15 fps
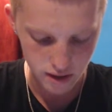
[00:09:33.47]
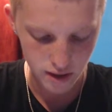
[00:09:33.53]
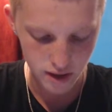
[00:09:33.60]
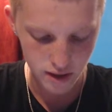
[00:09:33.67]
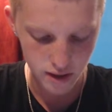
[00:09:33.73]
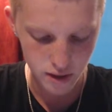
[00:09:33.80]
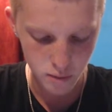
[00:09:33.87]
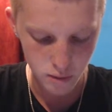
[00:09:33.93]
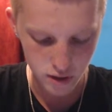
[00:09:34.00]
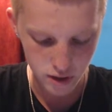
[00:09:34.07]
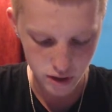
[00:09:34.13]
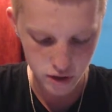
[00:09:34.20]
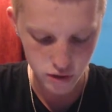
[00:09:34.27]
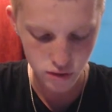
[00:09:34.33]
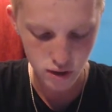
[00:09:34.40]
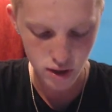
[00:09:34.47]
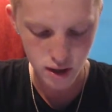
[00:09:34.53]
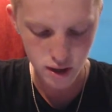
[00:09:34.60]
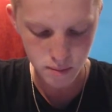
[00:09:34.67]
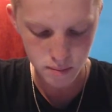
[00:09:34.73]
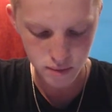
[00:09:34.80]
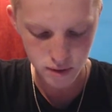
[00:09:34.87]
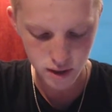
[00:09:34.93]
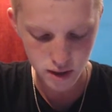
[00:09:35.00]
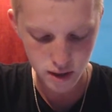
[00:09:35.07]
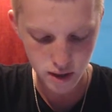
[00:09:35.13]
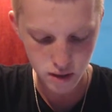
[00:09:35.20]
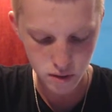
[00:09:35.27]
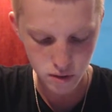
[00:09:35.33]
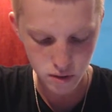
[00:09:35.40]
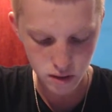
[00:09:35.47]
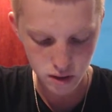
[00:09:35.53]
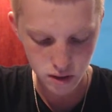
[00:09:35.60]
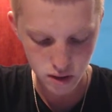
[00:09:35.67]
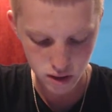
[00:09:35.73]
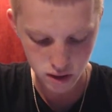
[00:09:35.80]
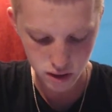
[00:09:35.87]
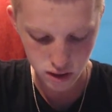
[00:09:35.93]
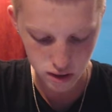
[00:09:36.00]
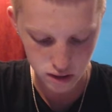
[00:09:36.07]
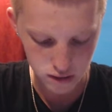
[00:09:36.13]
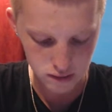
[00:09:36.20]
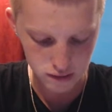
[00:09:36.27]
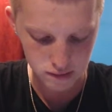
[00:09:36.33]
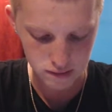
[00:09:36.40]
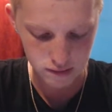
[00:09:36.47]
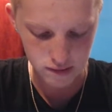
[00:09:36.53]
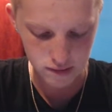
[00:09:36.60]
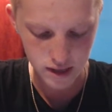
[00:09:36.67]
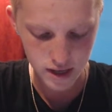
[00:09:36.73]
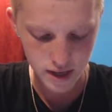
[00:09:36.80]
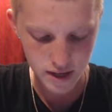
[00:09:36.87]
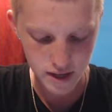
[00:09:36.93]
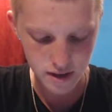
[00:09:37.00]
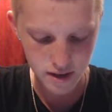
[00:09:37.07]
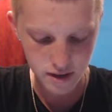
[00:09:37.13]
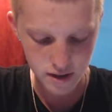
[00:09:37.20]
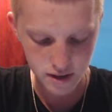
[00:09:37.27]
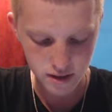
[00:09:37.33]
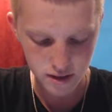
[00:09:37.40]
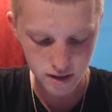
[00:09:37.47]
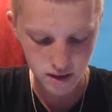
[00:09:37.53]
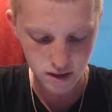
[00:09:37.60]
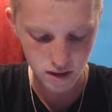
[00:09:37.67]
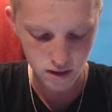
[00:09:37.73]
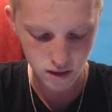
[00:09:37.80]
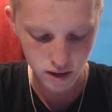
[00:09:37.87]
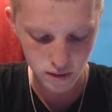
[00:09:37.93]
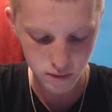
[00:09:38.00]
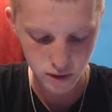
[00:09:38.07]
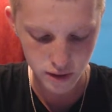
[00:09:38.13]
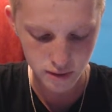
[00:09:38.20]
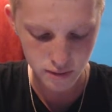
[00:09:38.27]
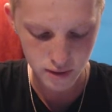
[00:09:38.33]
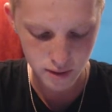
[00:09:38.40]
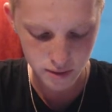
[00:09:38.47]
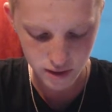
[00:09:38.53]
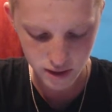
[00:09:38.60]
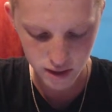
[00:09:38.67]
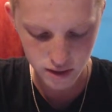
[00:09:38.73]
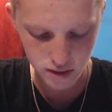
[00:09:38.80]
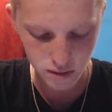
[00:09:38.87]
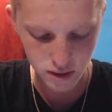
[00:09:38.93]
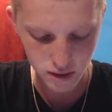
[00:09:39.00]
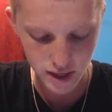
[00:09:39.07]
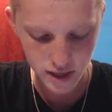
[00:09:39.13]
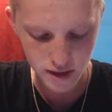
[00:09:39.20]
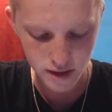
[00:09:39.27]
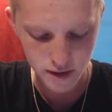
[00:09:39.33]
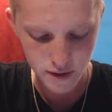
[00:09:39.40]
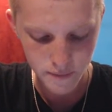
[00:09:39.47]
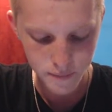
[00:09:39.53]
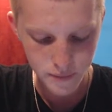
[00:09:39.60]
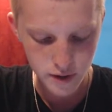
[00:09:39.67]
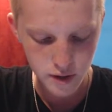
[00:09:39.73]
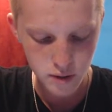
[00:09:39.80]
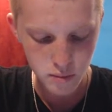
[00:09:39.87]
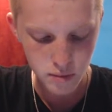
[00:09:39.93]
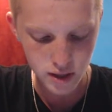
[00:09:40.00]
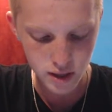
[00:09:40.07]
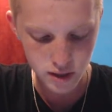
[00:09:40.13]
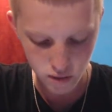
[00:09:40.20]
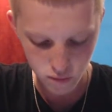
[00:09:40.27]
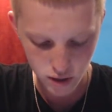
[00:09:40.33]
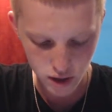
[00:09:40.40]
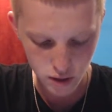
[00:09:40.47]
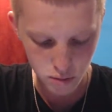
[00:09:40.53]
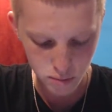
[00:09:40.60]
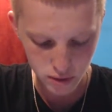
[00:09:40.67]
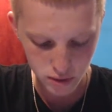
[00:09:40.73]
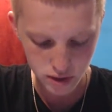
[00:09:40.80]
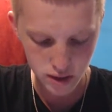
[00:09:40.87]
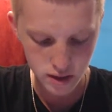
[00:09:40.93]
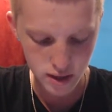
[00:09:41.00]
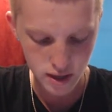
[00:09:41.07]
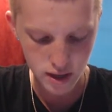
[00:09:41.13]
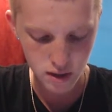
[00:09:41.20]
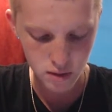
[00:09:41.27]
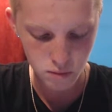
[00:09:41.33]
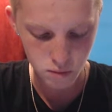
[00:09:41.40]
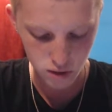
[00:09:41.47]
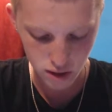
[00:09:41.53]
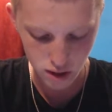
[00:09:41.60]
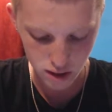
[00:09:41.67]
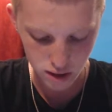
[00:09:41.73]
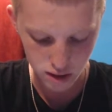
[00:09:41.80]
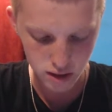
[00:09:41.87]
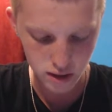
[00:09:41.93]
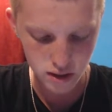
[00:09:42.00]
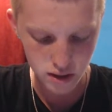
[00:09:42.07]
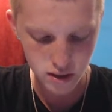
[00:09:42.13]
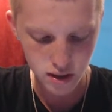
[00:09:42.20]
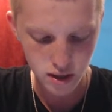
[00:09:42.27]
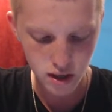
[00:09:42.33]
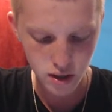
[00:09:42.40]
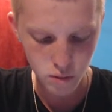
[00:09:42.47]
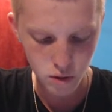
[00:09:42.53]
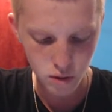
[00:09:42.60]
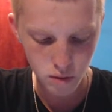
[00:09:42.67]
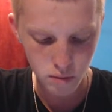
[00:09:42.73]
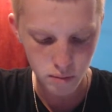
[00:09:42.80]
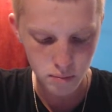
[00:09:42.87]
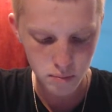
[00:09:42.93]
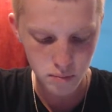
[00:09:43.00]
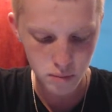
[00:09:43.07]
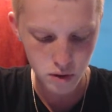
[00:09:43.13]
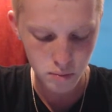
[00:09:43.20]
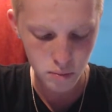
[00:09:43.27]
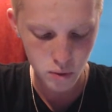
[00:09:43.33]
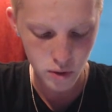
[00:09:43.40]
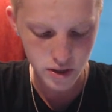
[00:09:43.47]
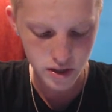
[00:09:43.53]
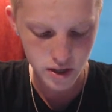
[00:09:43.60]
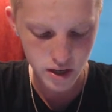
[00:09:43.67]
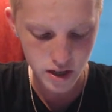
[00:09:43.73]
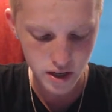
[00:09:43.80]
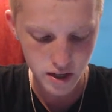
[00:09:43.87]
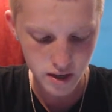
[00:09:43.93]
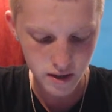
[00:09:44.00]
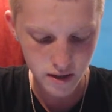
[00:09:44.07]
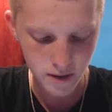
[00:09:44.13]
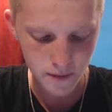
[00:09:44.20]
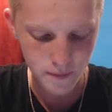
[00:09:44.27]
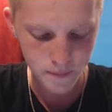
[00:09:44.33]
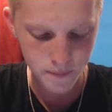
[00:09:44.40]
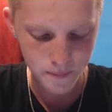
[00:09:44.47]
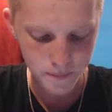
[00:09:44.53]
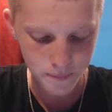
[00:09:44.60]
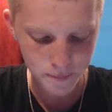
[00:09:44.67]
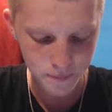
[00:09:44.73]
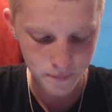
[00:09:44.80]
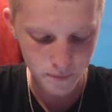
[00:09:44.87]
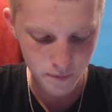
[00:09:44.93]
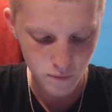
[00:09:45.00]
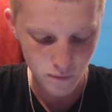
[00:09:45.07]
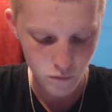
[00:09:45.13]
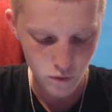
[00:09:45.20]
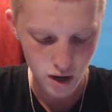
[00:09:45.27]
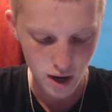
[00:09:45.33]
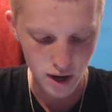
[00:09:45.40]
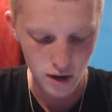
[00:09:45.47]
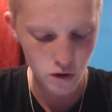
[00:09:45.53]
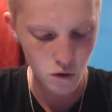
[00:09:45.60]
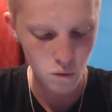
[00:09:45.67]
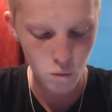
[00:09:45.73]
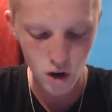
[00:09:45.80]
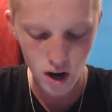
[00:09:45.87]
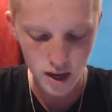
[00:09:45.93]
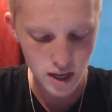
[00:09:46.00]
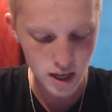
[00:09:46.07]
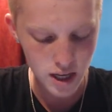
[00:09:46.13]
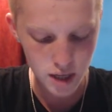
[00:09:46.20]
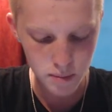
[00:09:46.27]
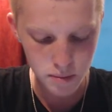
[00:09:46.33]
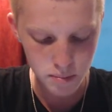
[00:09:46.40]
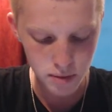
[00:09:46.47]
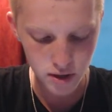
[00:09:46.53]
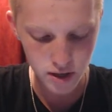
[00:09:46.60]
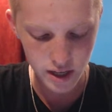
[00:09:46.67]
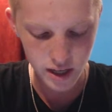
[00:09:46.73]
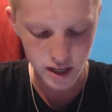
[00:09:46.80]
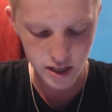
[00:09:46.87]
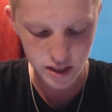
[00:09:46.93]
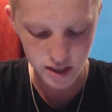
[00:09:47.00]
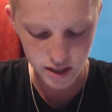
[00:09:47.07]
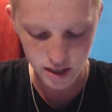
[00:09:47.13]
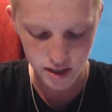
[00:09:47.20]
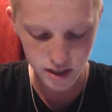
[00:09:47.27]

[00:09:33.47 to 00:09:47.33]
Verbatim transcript: And then we're gonna drop our knight. Oh, I did that too late. But that's alright, we'll put this down, we'll log this, and we'll put a poison here. I don't know why he keeps putting his